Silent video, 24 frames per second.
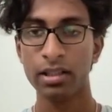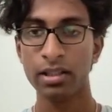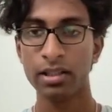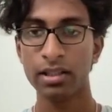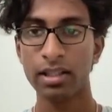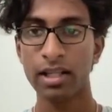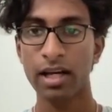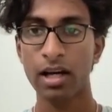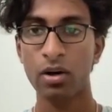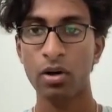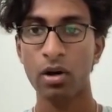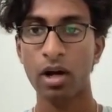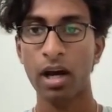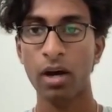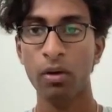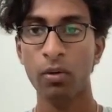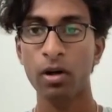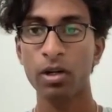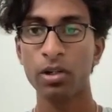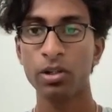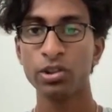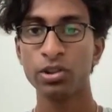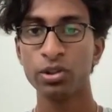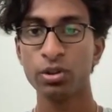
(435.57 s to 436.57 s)
Now I
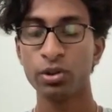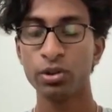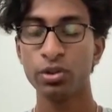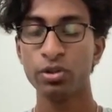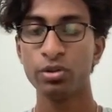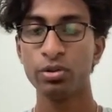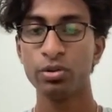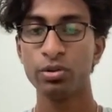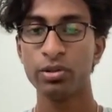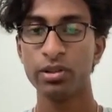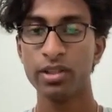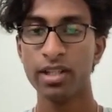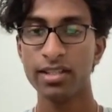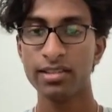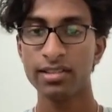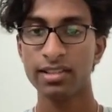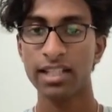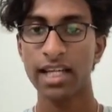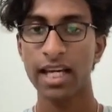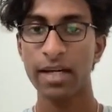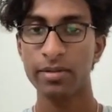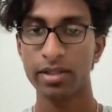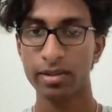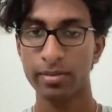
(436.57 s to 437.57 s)
want to show you this
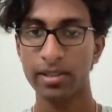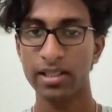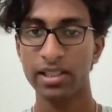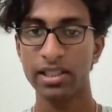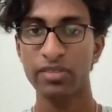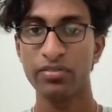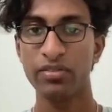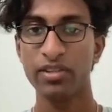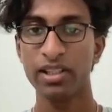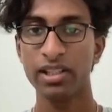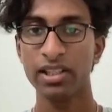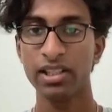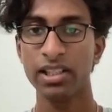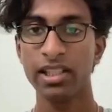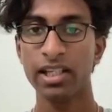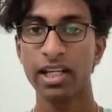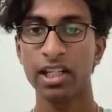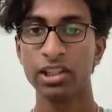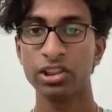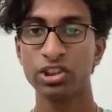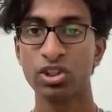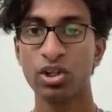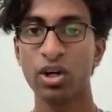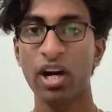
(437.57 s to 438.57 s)
game specifically
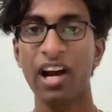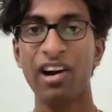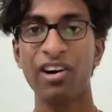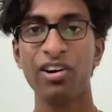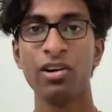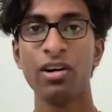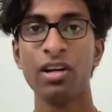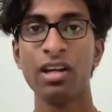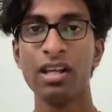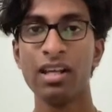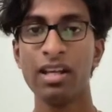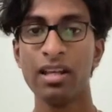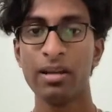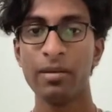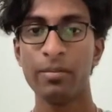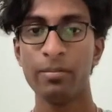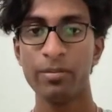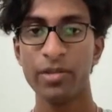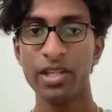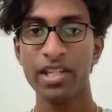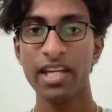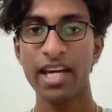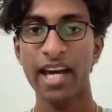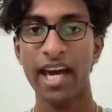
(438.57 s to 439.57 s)
and show how
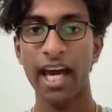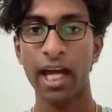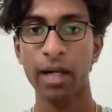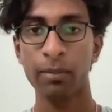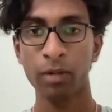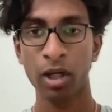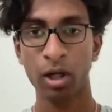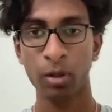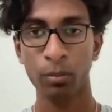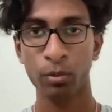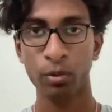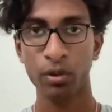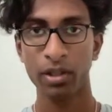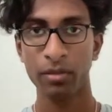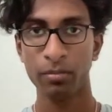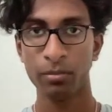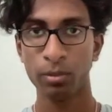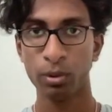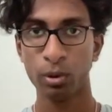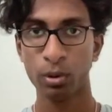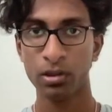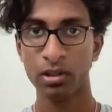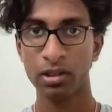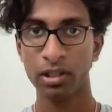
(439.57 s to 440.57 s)
me and my opponent
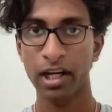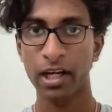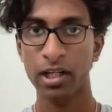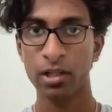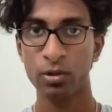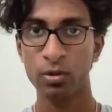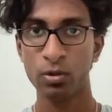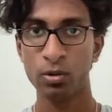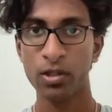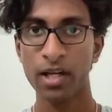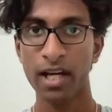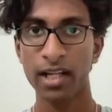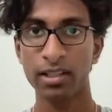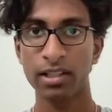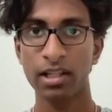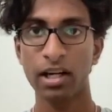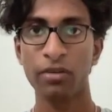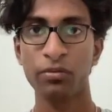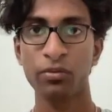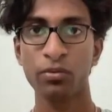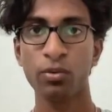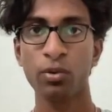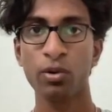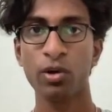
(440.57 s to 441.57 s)
both try to do that.
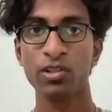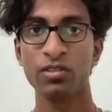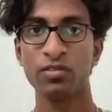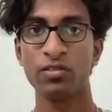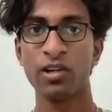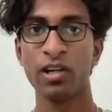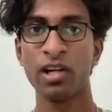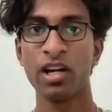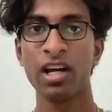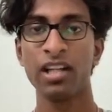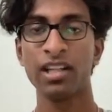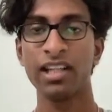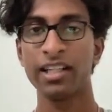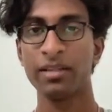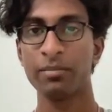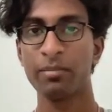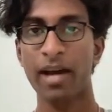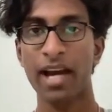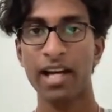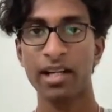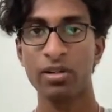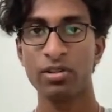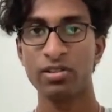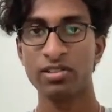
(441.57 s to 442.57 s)
Of course, we are not like
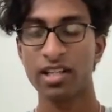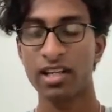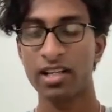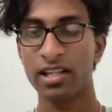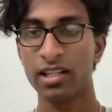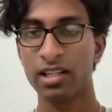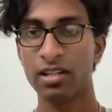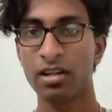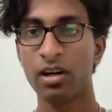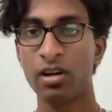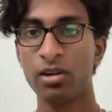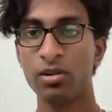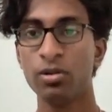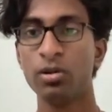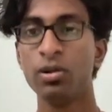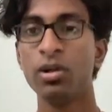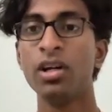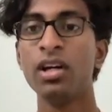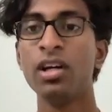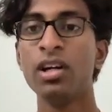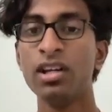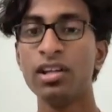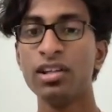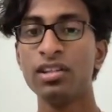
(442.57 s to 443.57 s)
Magnus and Hikaru,
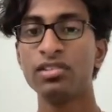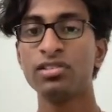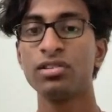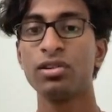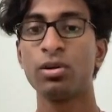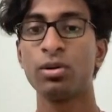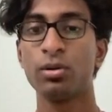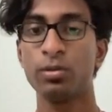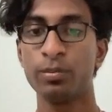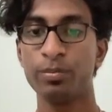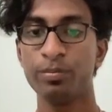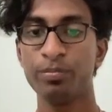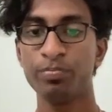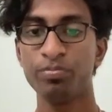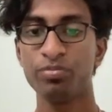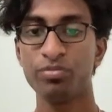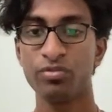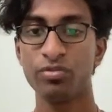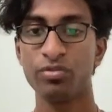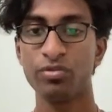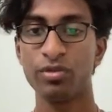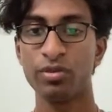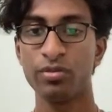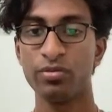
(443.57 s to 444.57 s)
so
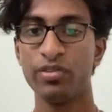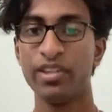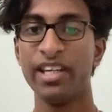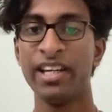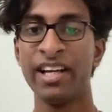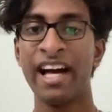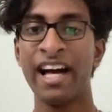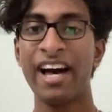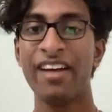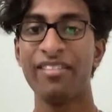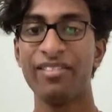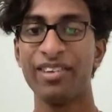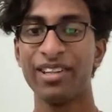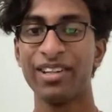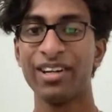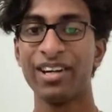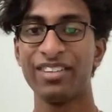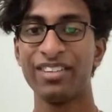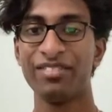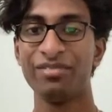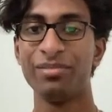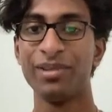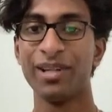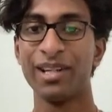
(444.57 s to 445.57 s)
we have a
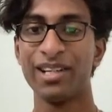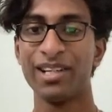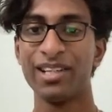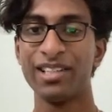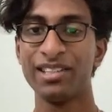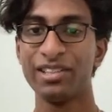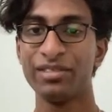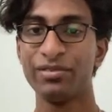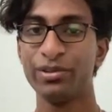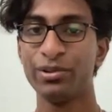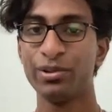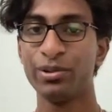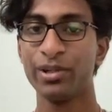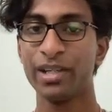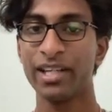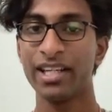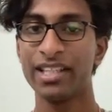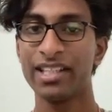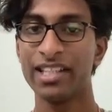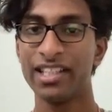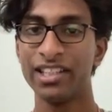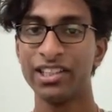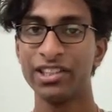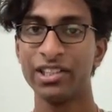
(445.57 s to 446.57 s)
lot of blunders. If you look
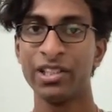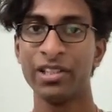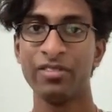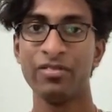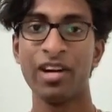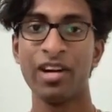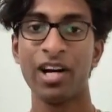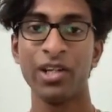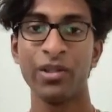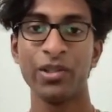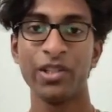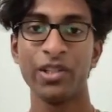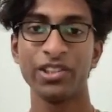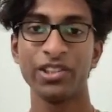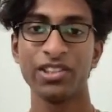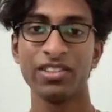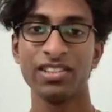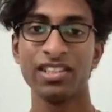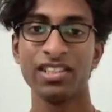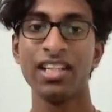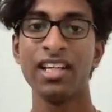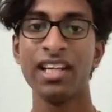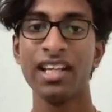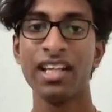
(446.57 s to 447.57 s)
at the engine
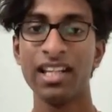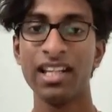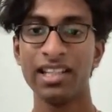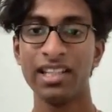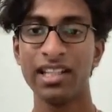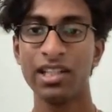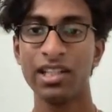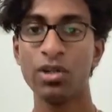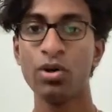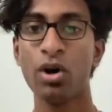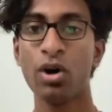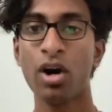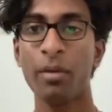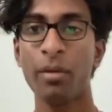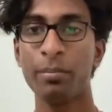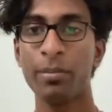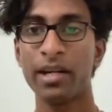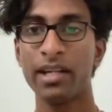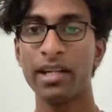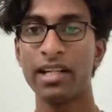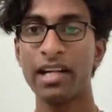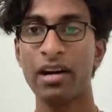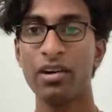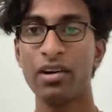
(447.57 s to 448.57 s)
evaluations, they go
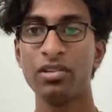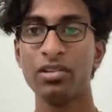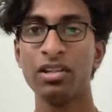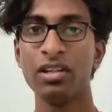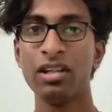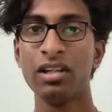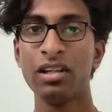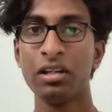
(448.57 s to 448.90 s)
up and down,